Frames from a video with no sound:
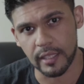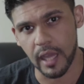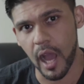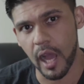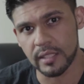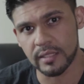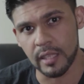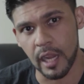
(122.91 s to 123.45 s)
Now, the
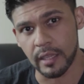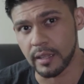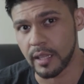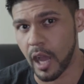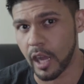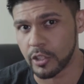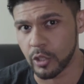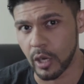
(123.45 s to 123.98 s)
isolate and
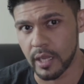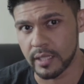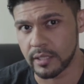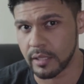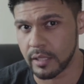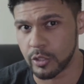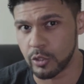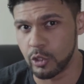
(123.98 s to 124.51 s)
the
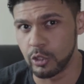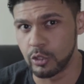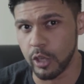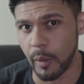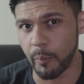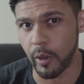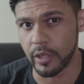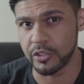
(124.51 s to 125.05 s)
hydrolysate, the two
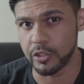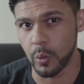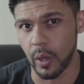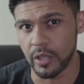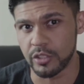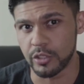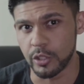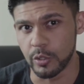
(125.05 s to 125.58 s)
top ones you
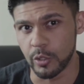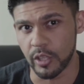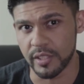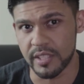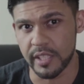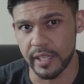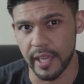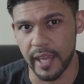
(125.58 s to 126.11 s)
want to
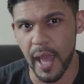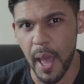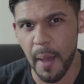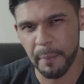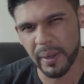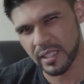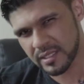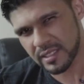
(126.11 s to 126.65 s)
consider.
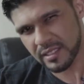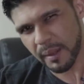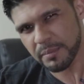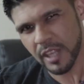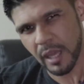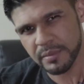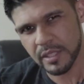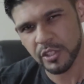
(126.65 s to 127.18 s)
But
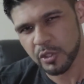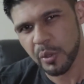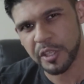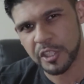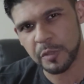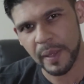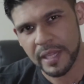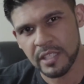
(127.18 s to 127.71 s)
sometimes it's too
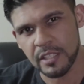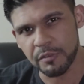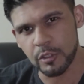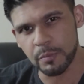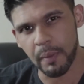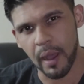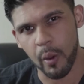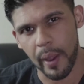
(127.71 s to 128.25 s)
expensive
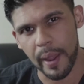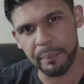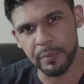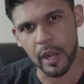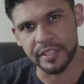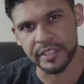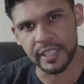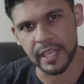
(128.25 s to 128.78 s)
to buy whey
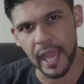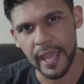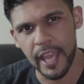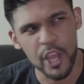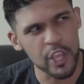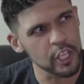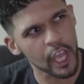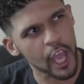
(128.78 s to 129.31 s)
protein, right? Eh?
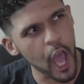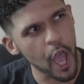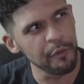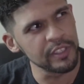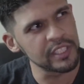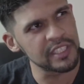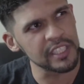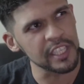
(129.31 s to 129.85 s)
You go
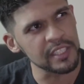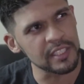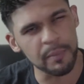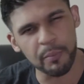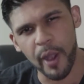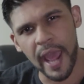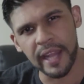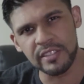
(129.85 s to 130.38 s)
overseas, the
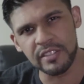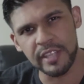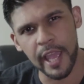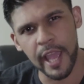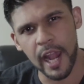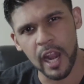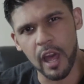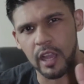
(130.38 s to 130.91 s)
brands
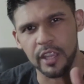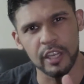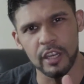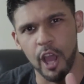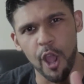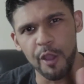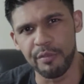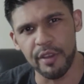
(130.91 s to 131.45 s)
there, like, you
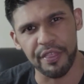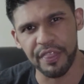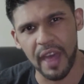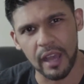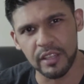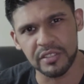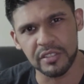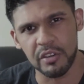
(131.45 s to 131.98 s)
know, over a
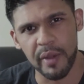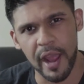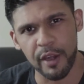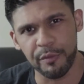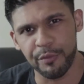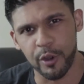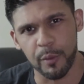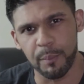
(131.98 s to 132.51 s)
thousand
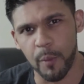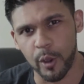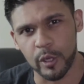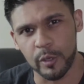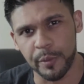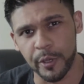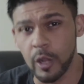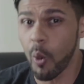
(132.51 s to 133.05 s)
rand for a
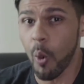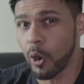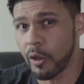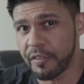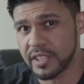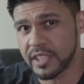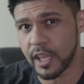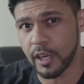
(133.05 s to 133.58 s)
bottle, but not all
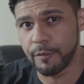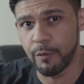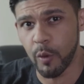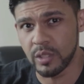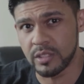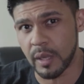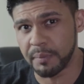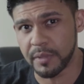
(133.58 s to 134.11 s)
of us can
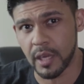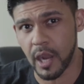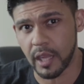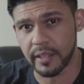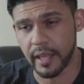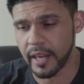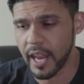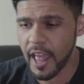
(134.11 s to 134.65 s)
afford something like
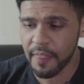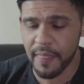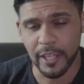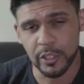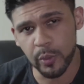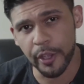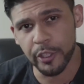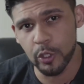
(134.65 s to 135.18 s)
that.
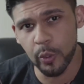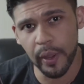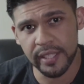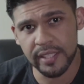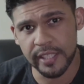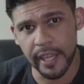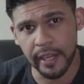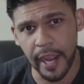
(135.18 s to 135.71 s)
That's why
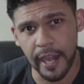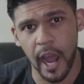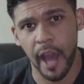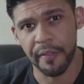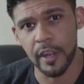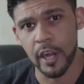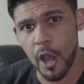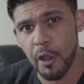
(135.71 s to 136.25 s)
USN and
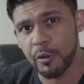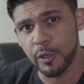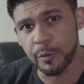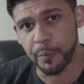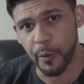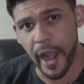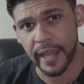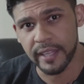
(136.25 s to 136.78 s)
other local
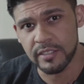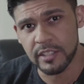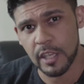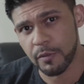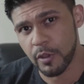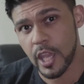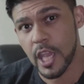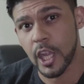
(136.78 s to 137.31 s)
brands
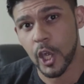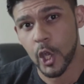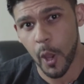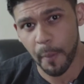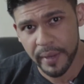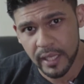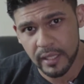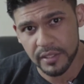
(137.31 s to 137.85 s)
give you
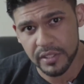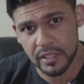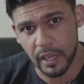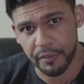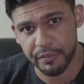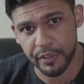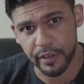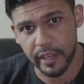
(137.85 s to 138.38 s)
economical
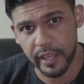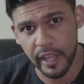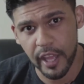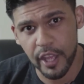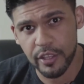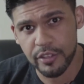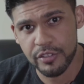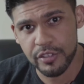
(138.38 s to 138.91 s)
stuff, you know?
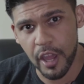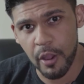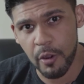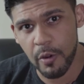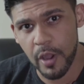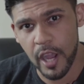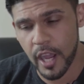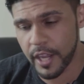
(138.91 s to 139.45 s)

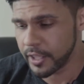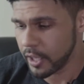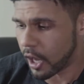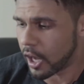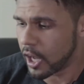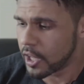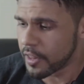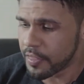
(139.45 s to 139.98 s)
So, uh,
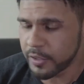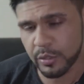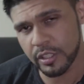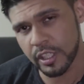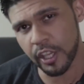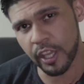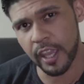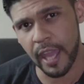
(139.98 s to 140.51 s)
yeah, this
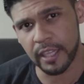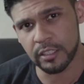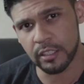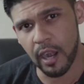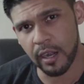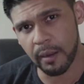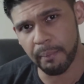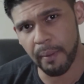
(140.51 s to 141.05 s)
one you can catch
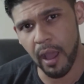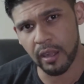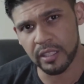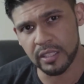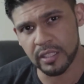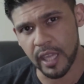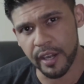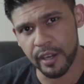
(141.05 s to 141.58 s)
around about
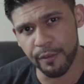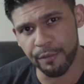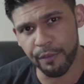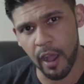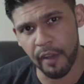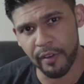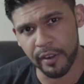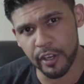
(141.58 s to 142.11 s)
just under
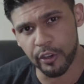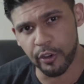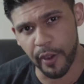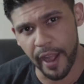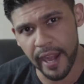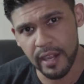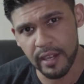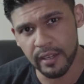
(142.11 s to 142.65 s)
500
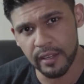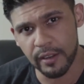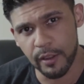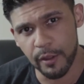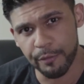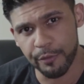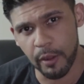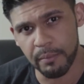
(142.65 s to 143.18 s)
rand
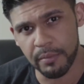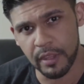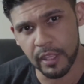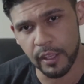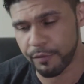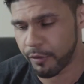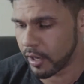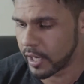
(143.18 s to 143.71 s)
from
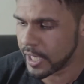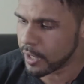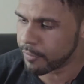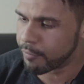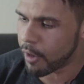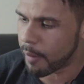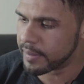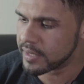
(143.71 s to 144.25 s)
the leading
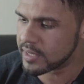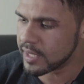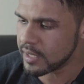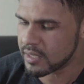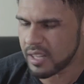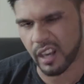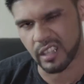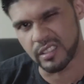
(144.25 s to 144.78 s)

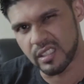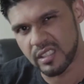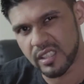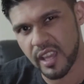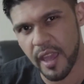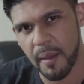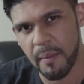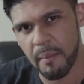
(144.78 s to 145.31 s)
pharmacies like
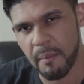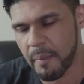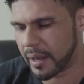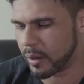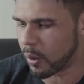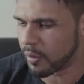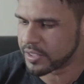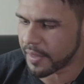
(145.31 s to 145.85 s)
Dis-Chem
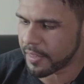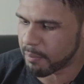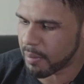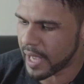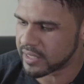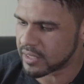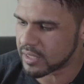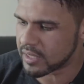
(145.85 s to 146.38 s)
and all these other
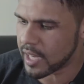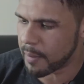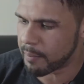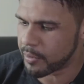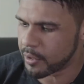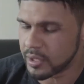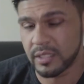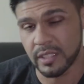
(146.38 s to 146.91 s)
places there.
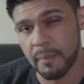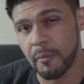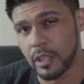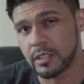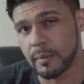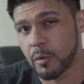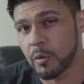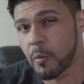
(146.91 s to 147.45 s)
Dis-Chem
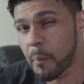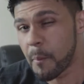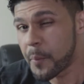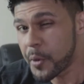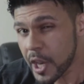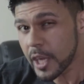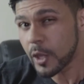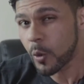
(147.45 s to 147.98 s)
got some
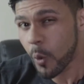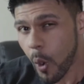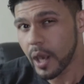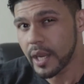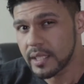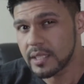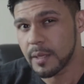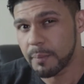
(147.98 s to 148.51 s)
pretty
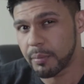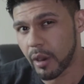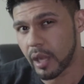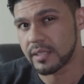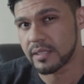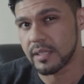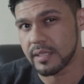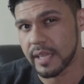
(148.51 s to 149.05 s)
quality
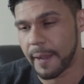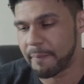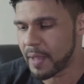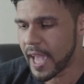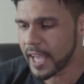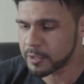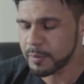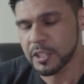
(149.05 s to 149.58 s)
prices there,
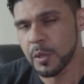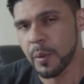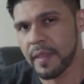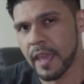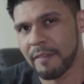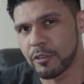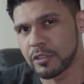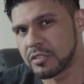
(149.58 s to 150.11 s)
especially when
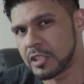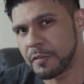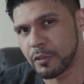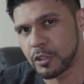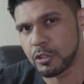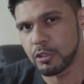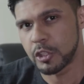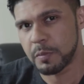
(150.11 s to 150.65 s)
they have those three for
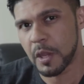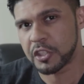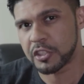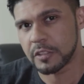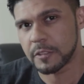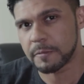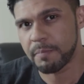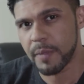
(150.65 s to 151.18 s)
two
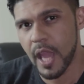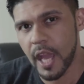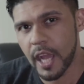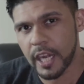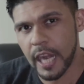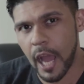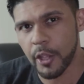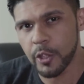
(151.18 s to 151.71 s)
specials.
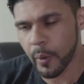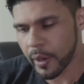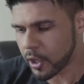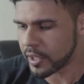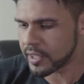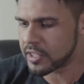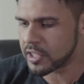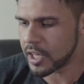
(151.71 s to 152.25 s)
Now, you want to
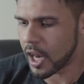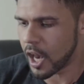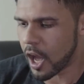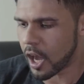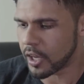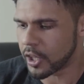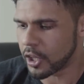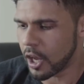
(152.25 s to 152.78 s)
consider
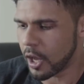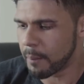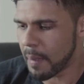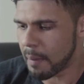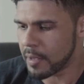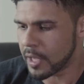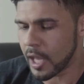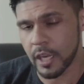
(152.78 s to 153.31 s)
like, you know,
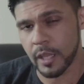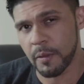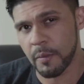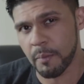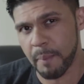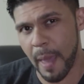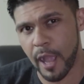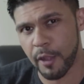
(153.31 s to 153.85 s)
maybe getting
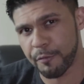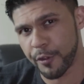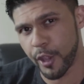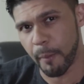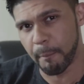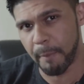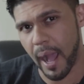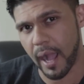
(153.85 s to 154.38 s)
bang for
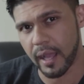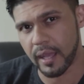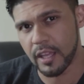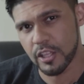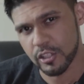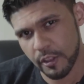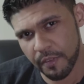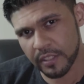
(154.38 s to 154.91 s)
your buck.
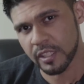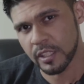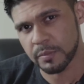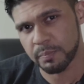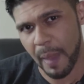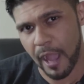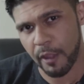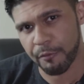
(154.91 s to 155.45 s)
So this is
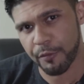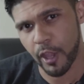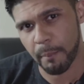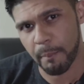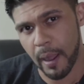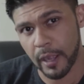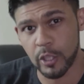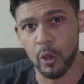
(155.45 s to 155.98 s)
bang for your
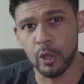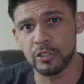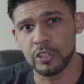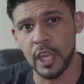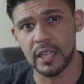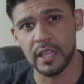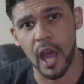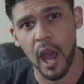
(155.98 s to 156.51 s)
buck. You also
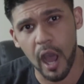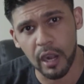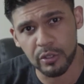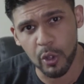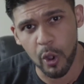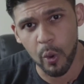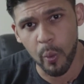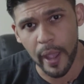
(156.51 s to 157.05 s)
get the
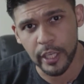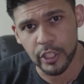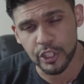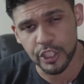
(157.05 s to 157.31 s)
Hardcore Whey